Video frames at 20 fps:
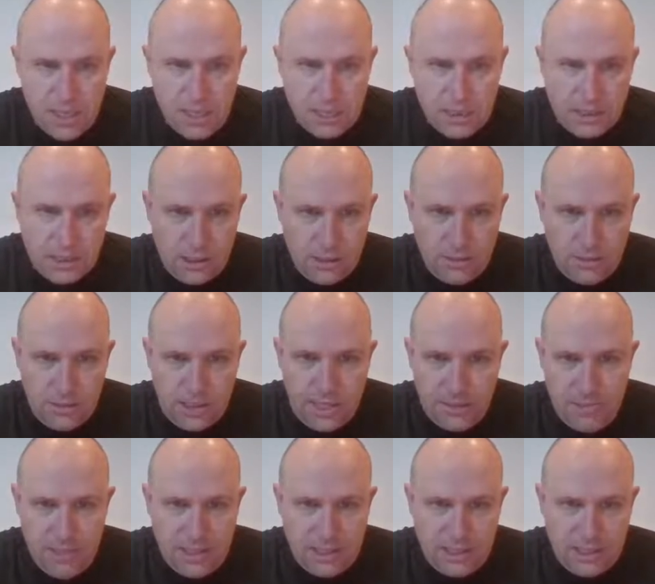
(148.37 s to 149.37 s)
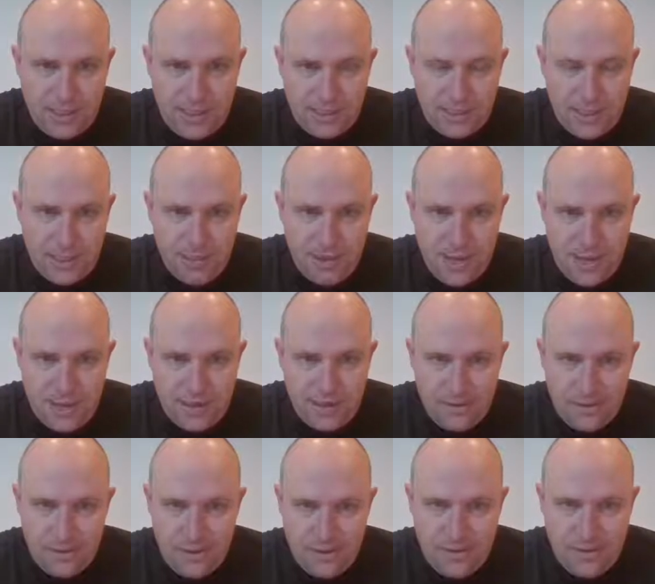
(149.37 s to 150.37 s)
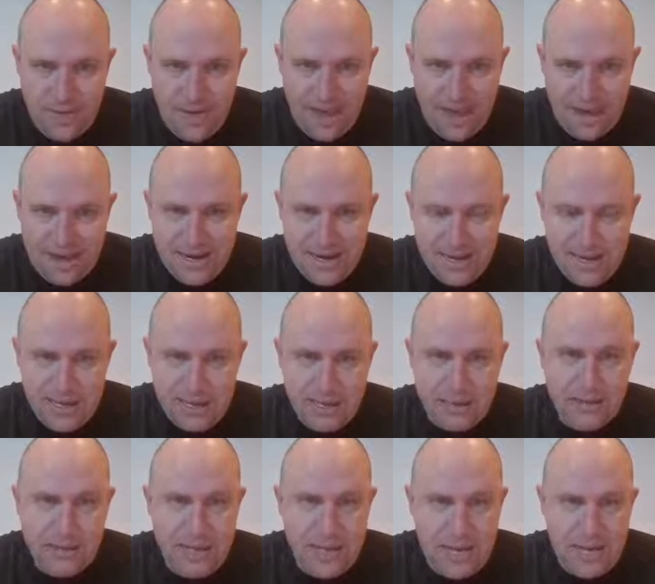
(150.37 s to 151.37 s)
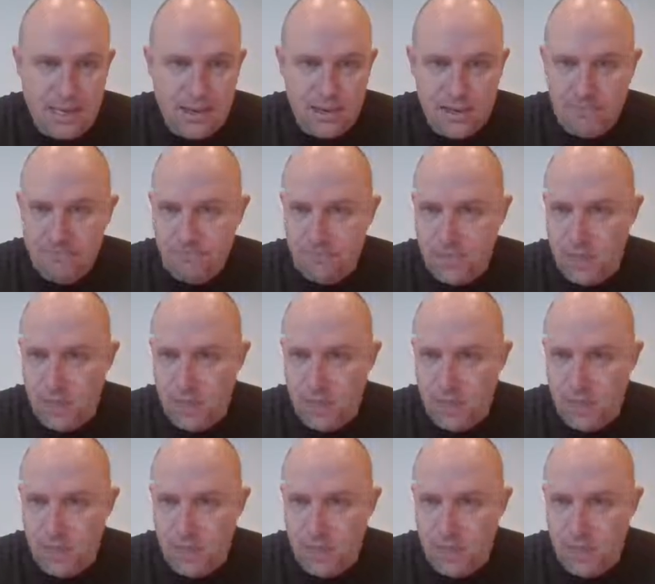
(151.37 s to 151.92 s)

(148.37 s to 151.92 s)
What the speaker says: So that means that there's going to be nothing at the end here either.